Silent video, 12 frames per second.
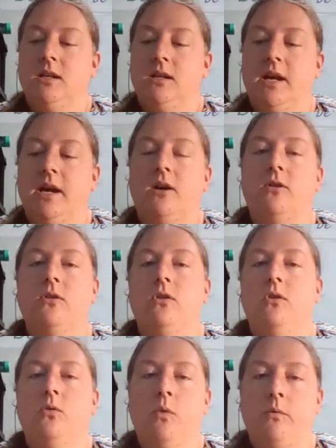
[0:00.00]
Now,
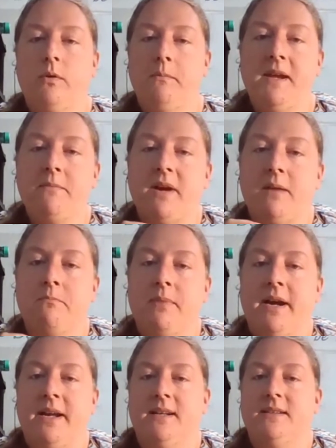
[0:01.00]
what we mean by
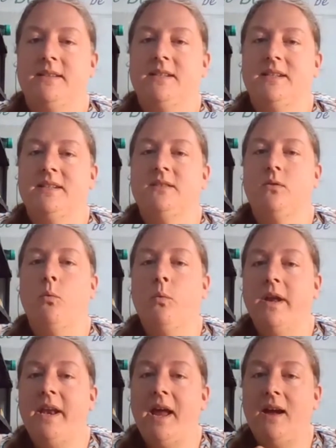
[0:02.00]
biased is
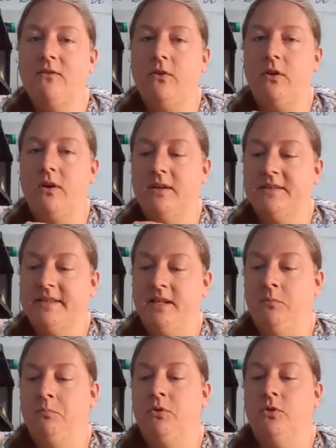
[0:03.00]
whenever a
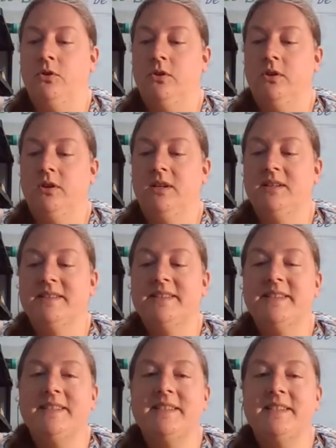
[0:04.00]
sample
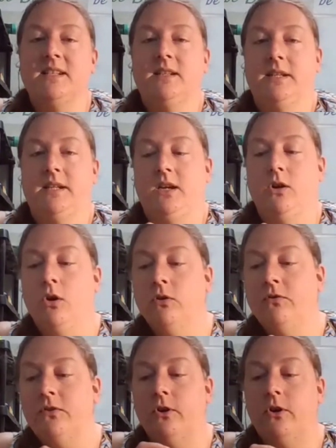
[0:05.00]
consistently
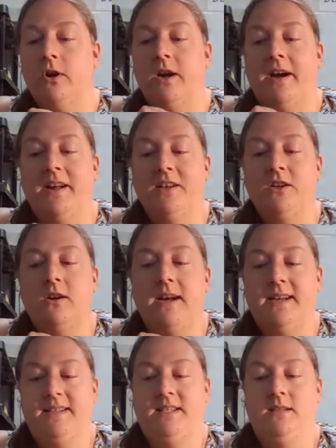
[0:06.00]
over or
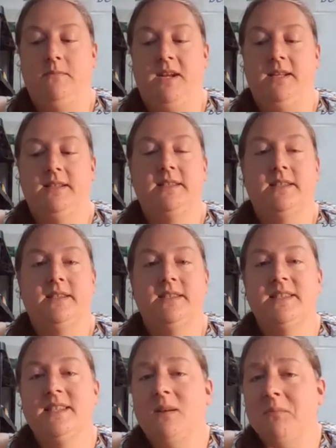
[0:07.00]
underestimates
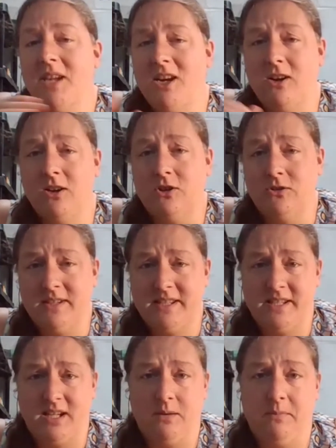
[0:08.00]
some
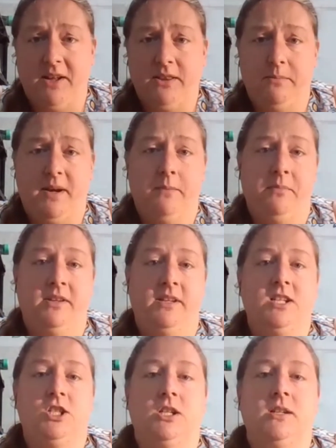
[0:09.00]
characteristic about the
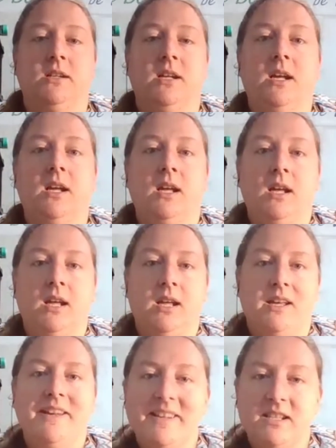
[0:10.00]
population,
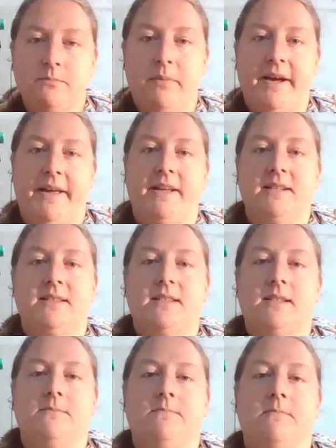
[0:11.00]
it's
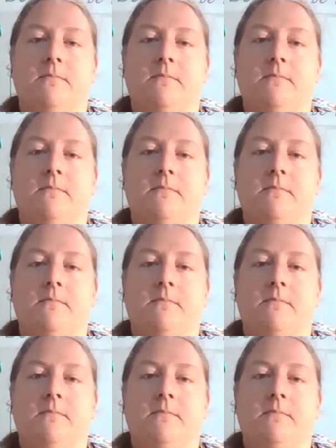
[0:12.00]
biased.